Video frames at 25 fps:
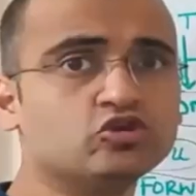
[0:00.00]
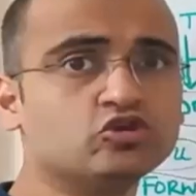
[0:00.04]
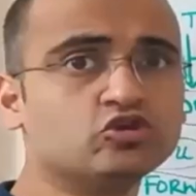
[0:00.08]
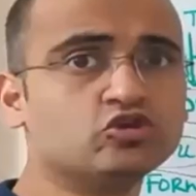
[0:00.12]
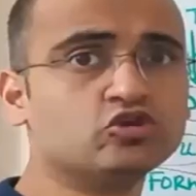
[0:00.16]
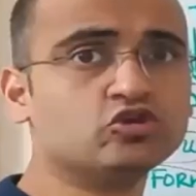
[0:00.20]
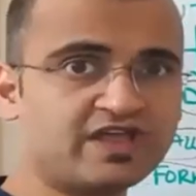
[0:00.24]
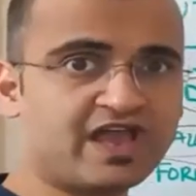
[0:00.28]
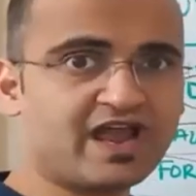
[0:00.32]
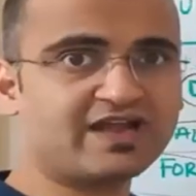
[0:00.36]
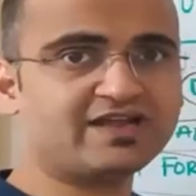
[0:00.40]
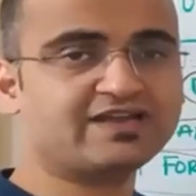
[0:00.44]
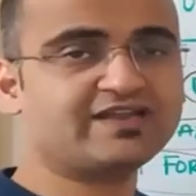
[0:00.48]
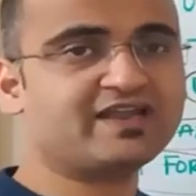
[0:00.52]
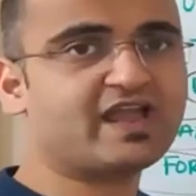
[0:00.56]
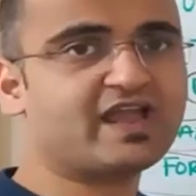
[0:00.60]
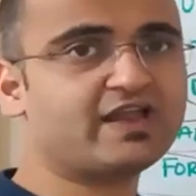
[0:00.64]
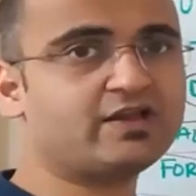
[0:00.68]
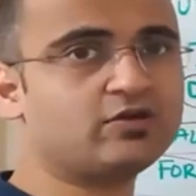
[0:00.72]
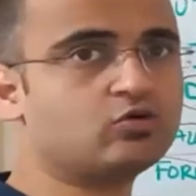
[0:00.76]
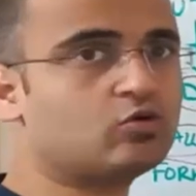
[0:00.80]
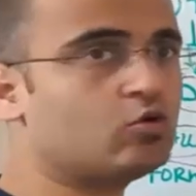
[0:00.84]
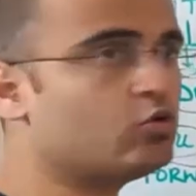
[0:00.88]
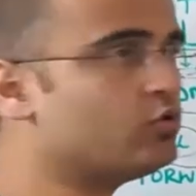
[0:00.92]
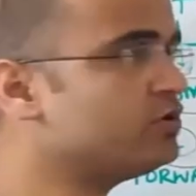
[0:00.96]
So that
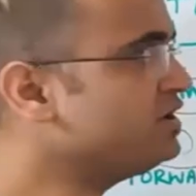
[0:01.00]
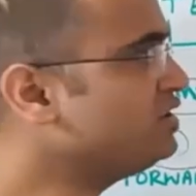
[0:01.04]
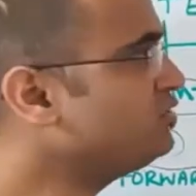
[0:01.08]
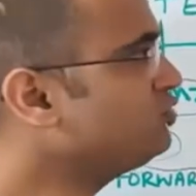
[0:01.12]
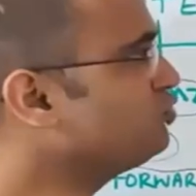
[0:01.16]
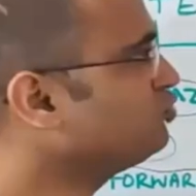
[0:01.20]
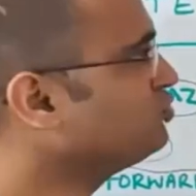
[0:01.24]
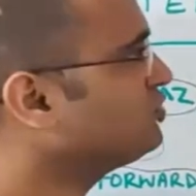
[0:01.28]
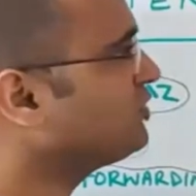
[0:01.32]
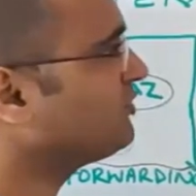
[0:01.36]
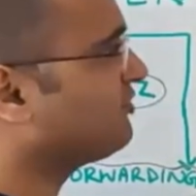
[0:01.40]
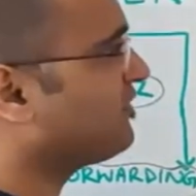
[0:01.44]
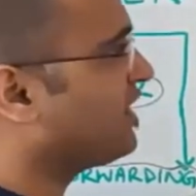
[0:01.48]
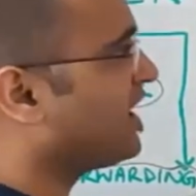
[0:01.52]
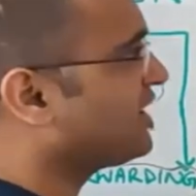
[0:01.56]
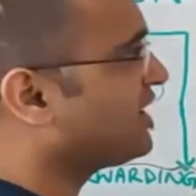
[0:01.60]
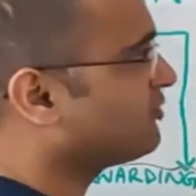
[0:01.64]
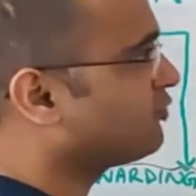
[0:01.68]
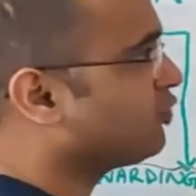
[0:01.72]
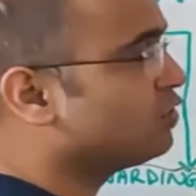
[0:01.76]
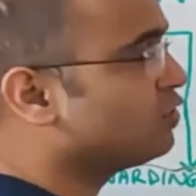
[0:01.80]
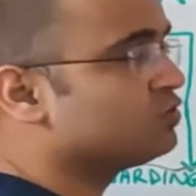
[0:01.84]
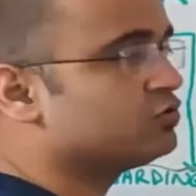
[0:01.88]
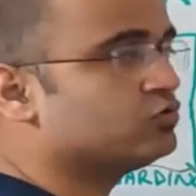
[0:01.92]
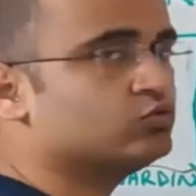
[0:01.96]
can go into the
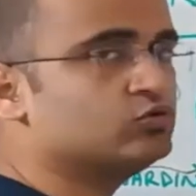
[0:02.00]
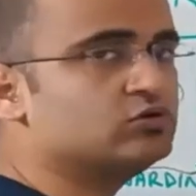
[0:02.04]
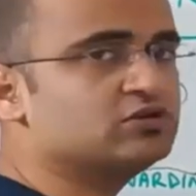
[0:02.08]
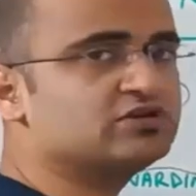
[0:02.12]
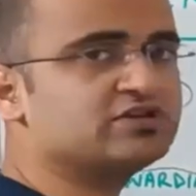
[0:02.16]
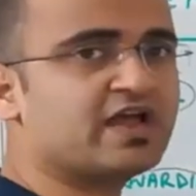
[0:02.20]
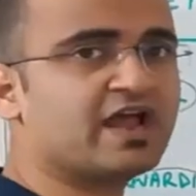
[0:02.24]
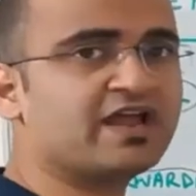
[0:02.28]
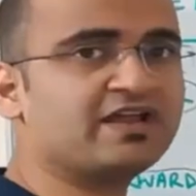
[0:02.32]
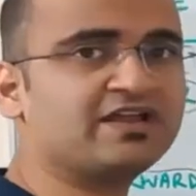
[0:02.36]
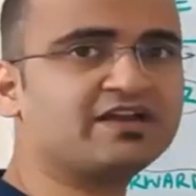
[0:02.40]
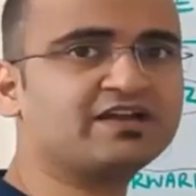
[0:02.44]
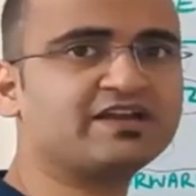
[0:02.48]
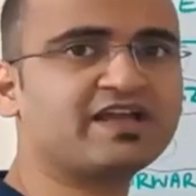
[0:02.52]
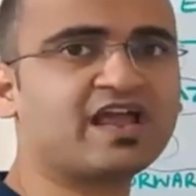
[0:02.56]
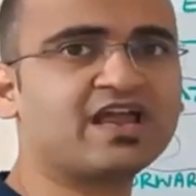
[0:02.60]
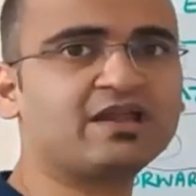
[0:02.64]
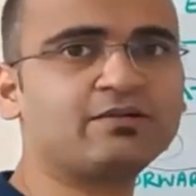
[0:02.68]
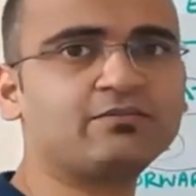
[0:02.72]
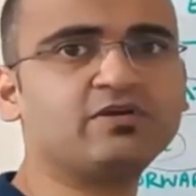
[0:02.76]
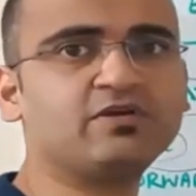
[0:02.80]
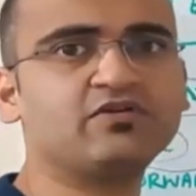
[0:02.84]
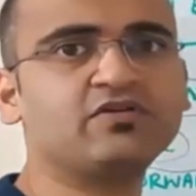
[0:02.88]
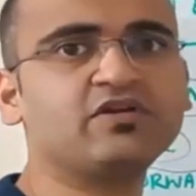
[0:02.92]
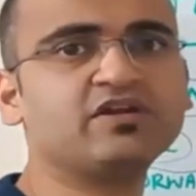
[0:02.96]
firewall rules, and it
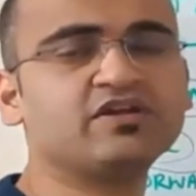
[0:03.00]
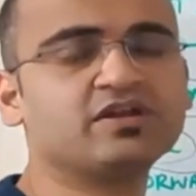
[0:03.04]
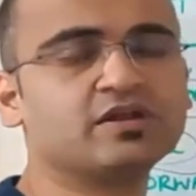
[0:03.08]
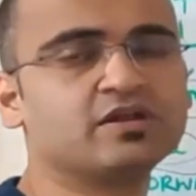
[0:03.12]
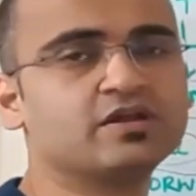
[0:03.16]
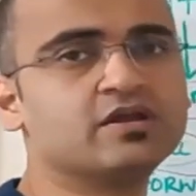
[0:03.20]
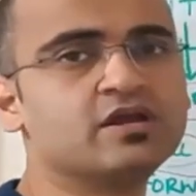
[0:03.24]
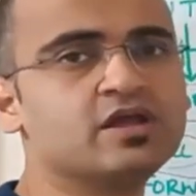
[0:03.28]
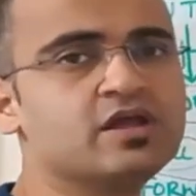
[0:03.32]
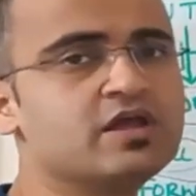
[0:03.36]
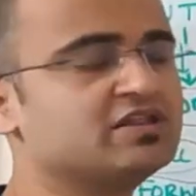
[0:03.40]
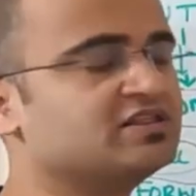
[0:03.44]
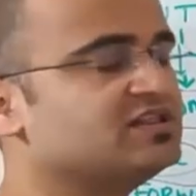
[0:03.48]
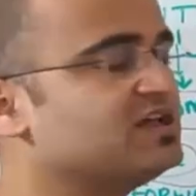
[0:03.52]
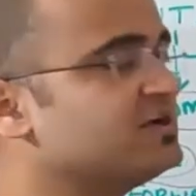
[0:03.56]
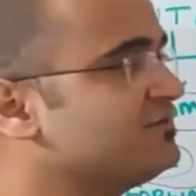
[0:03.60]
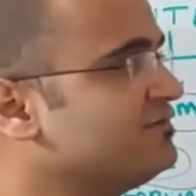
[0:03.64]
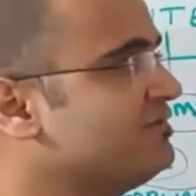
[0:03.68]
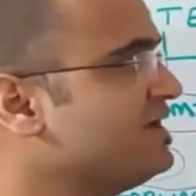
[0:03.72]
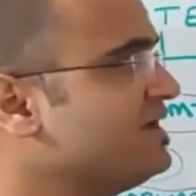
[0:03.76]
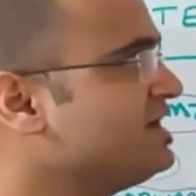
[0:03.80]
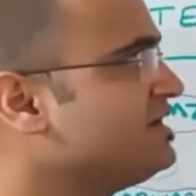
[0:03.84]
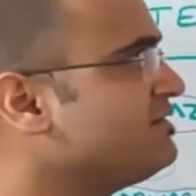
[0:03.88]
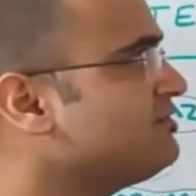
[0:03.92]
can be written that